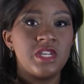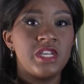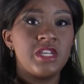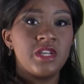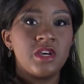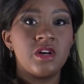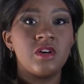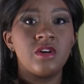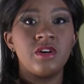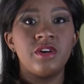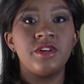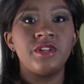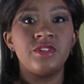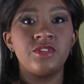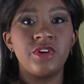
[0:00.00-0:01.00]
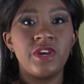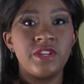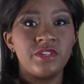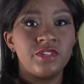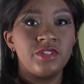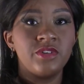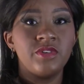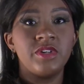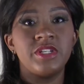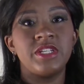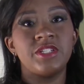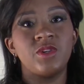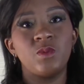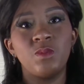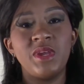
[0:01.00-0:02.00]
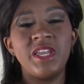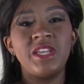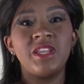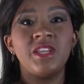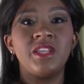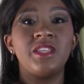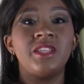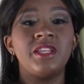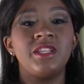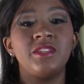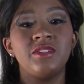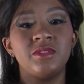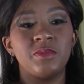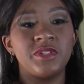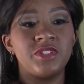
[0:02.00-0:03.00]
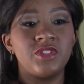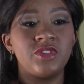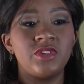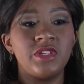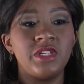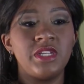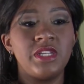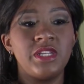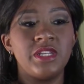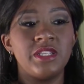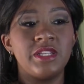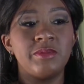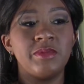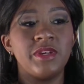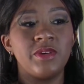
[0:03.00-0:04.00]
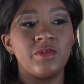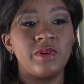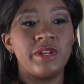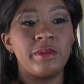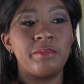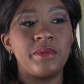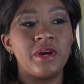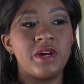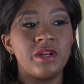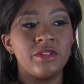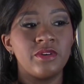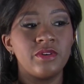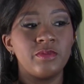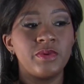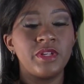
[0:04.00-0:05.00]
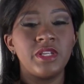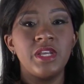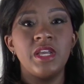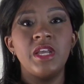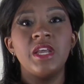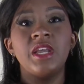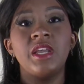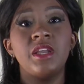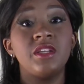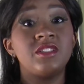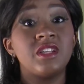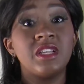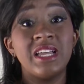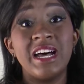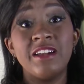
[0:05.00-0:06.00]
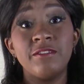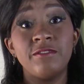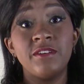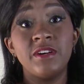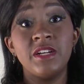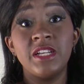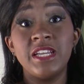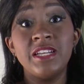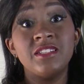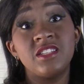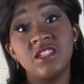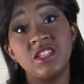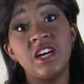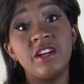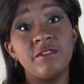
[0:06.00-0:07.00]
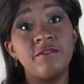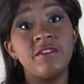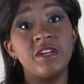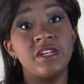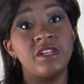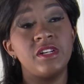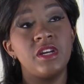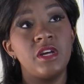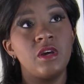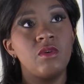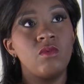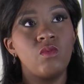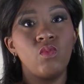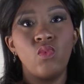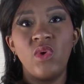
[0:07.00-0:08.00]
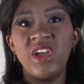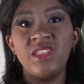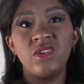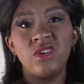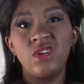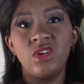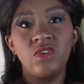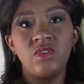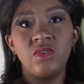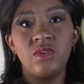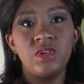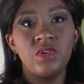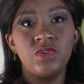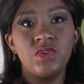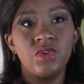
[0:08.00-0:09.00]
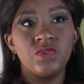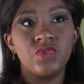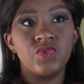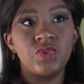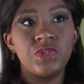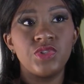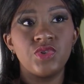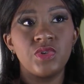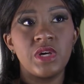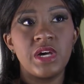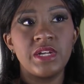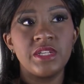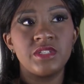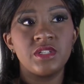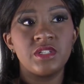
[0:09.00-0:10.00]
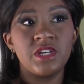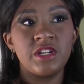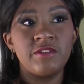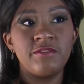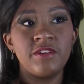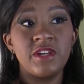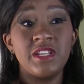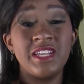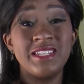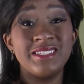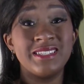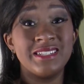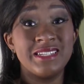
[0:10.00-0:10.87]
hit it hard and try to do it, and I don't make it, and then I lose my streak, and then I'm like, why'd I bother? But it's a lot of fun. It's a ton of fun. Whether you do your streaks or not, it's a ton of fun. It's